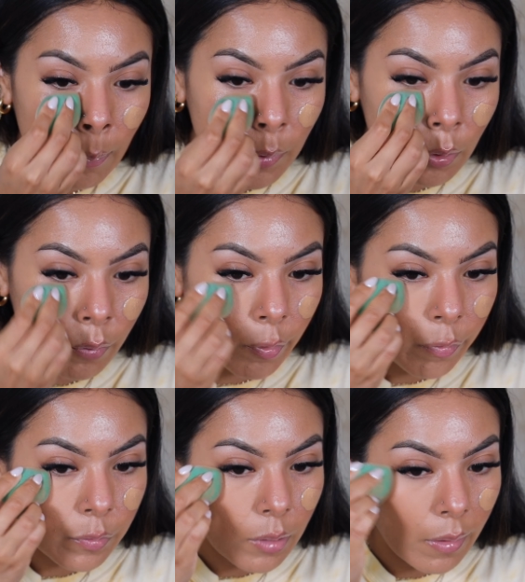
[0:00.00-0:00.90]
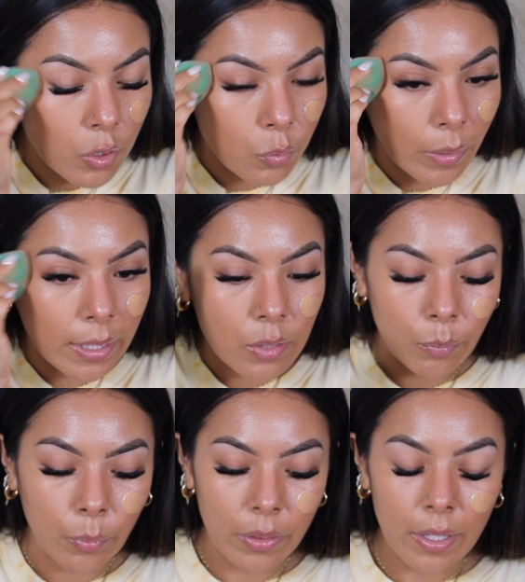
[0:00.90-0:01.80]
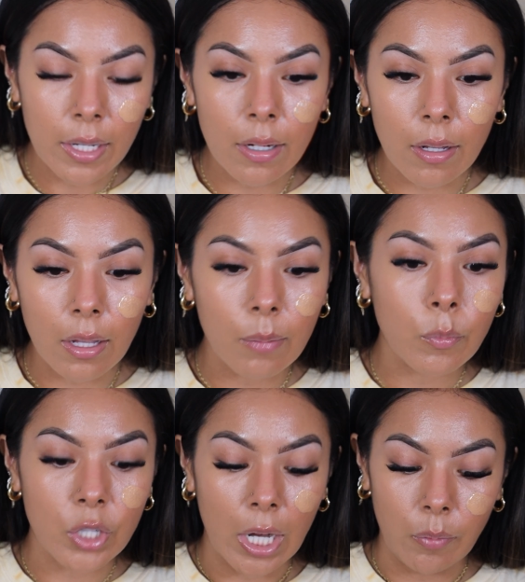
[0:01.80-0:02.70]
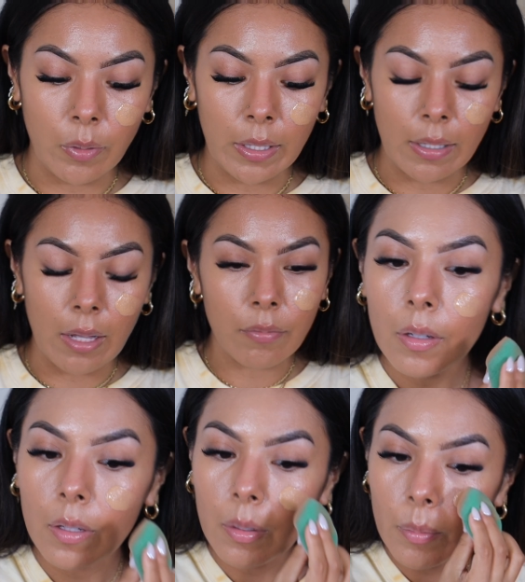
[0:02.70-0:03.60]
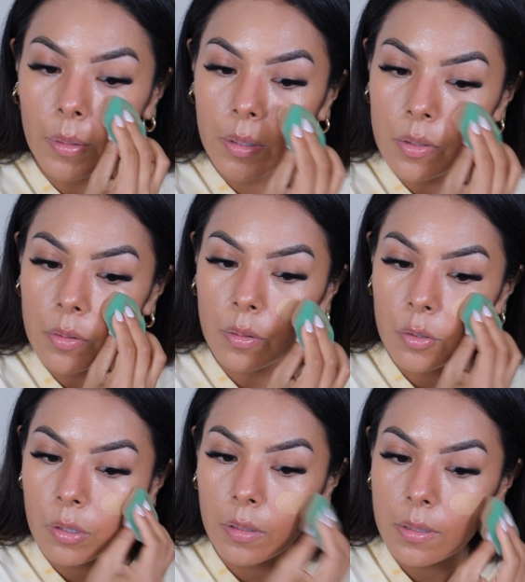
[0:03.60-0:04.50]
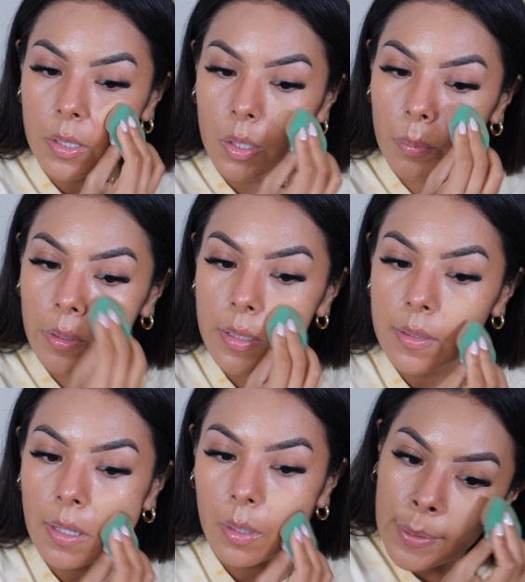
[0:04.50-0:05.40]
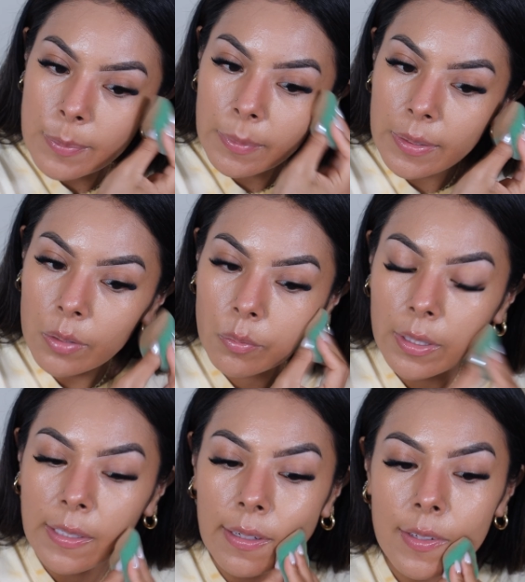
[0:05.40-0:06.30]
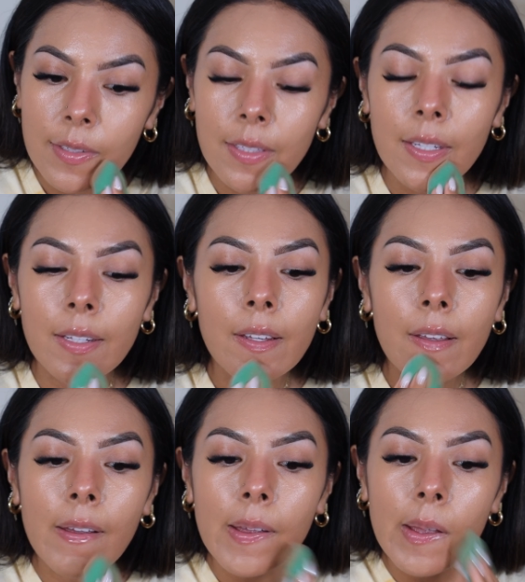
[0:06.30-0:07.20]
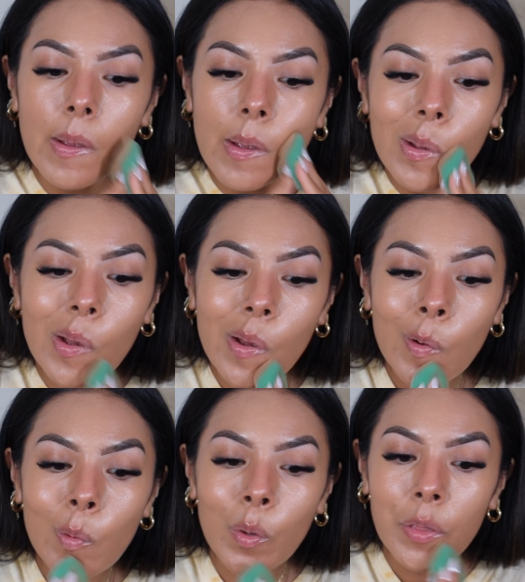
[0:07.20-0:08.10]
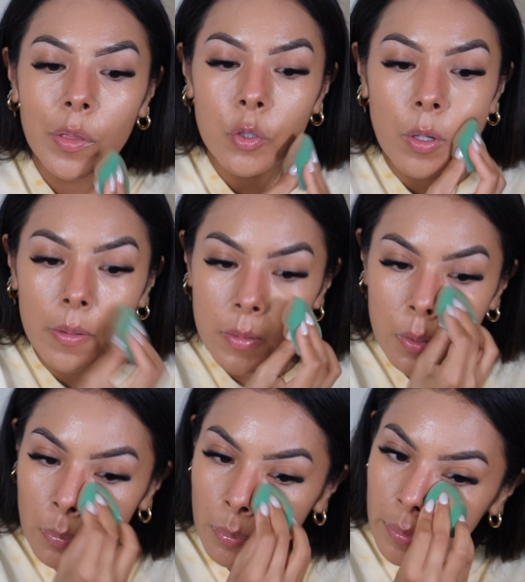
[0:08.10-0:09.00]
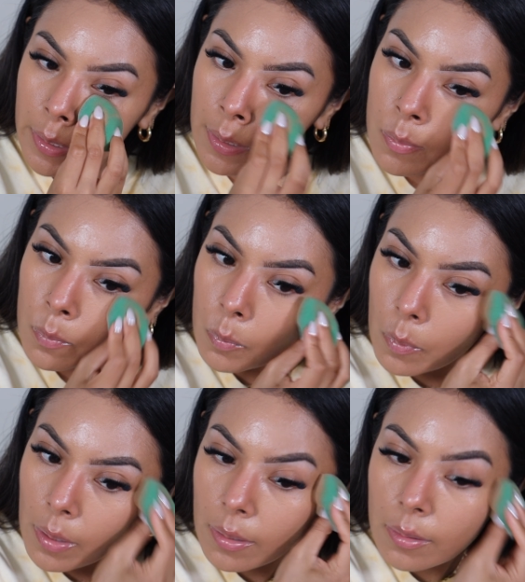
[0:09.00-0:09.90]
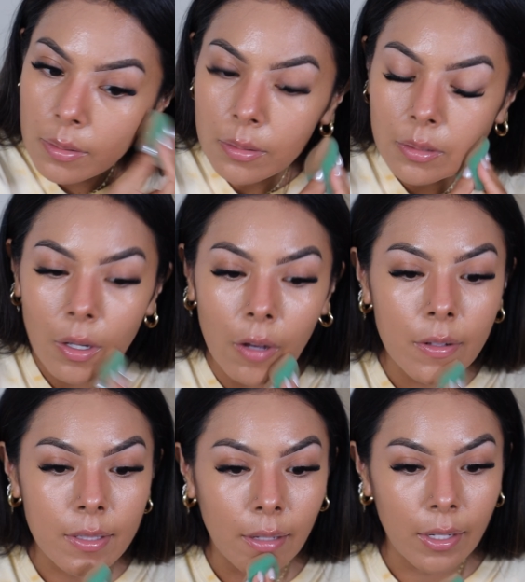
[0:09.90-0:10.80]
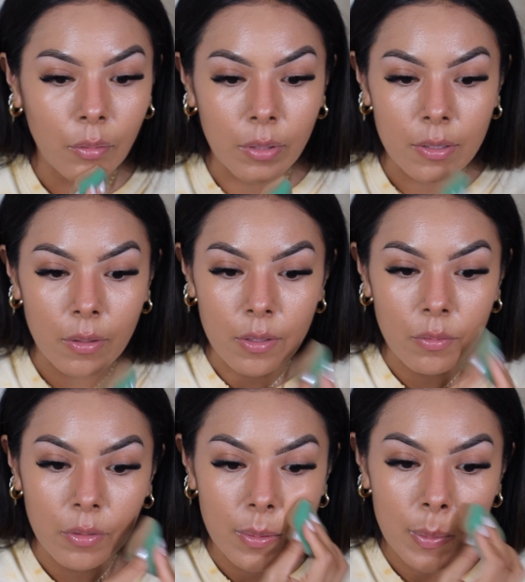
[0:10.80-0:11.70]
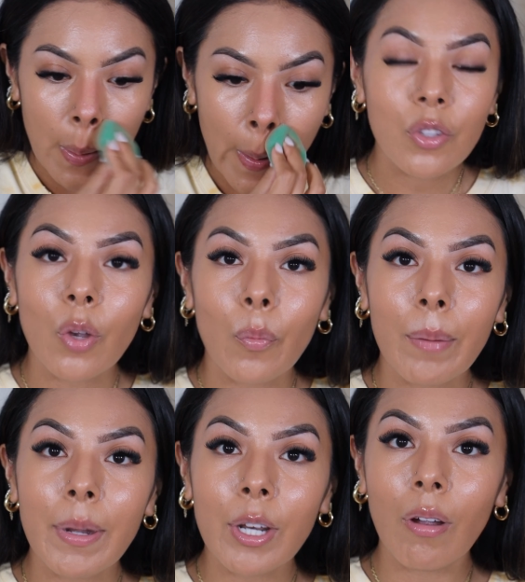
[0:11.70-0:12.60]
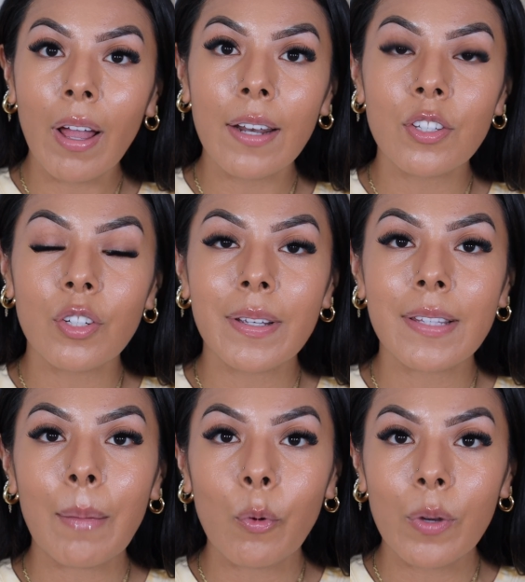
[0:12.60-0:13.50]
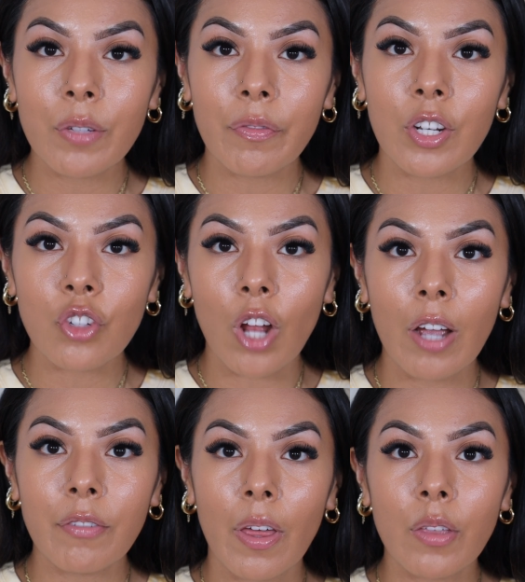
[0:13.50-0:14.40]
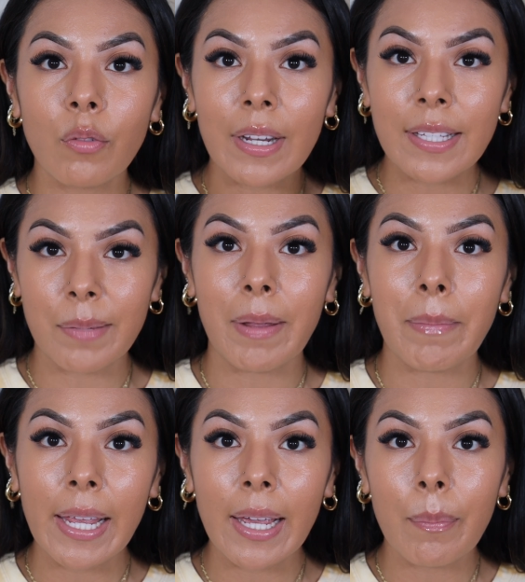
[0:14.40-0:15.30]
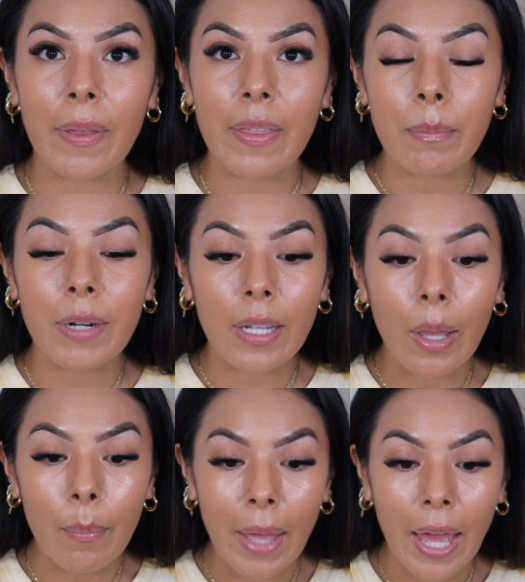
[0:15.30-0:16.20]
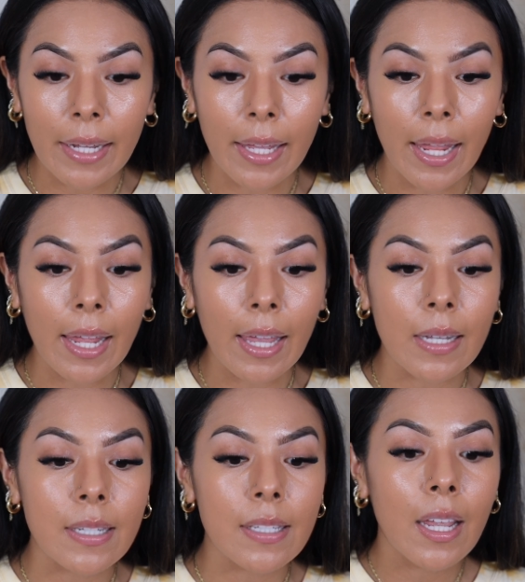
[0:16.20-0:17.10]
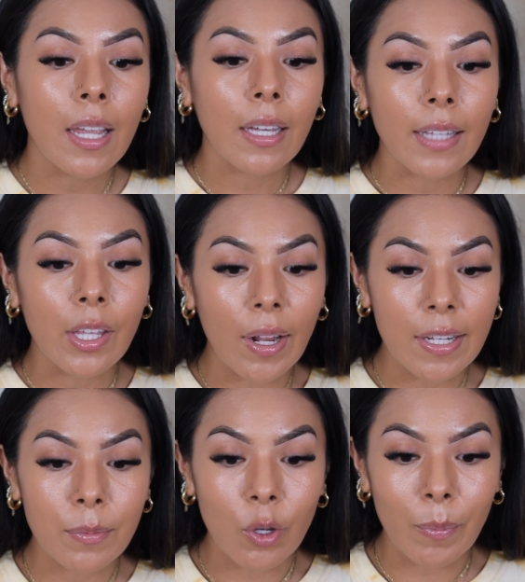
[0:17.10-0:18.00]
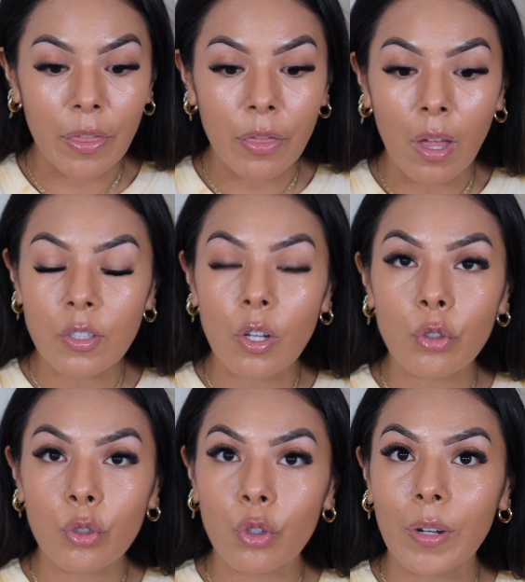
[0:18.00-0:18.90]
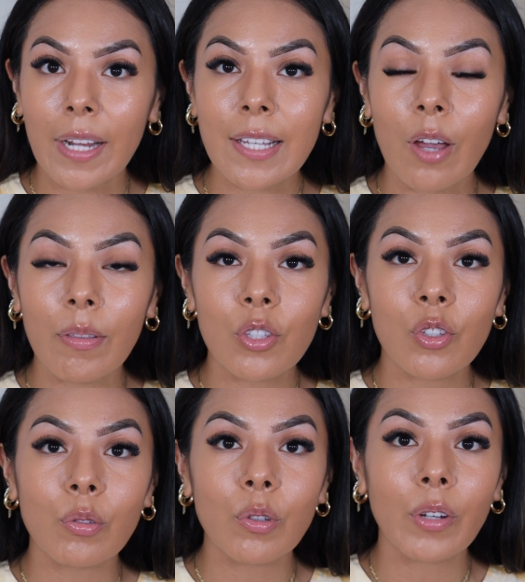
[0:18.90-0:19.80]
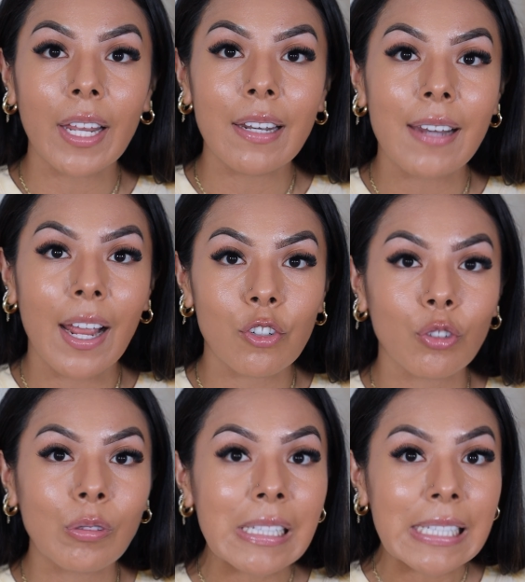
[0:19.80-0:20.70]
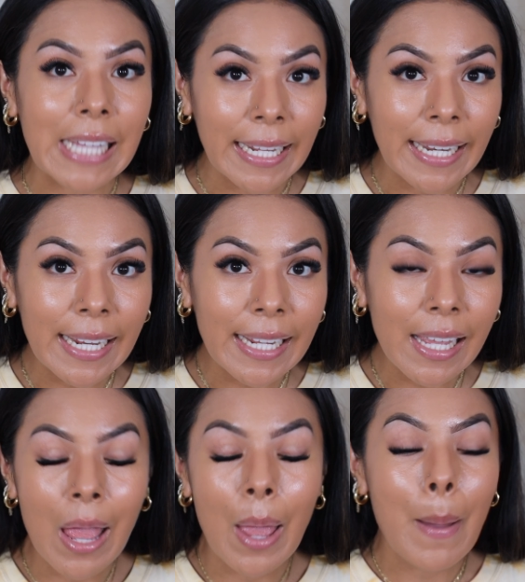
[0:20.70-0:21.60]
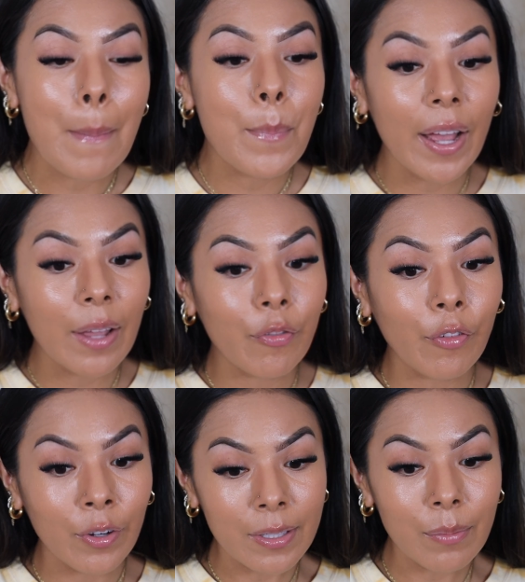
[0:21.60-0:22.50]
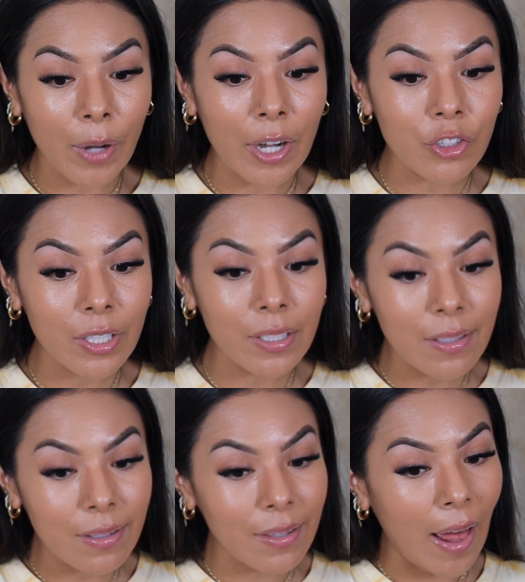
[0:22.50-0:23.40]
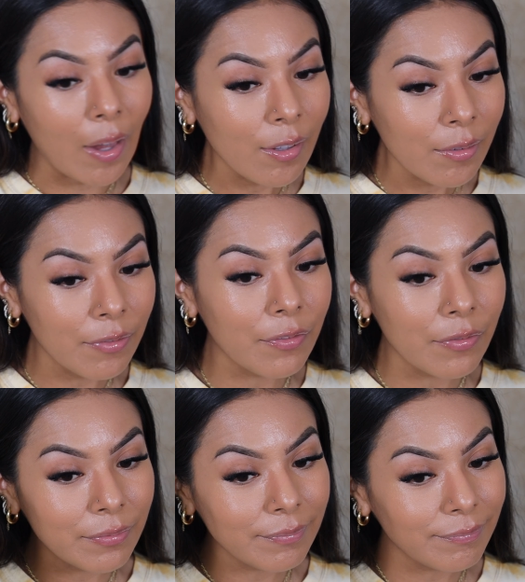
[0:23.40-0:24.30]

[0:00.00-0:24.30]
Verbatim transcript: beautiful flawless radiance from within um, which I really love. Now we're going to do the Charlotte Tilbury side. It's blending really nicely with the Charlotte Tilbury as well. Honestly, I can't really tell the difference. So what I'm gonna go ahead and do is I'm going to finish off the rest of my makeup and then I'm gonna come back and let you guys know my thoughts. Also show you guys how these two look in natural lighting. But first impressions, e.l.f.,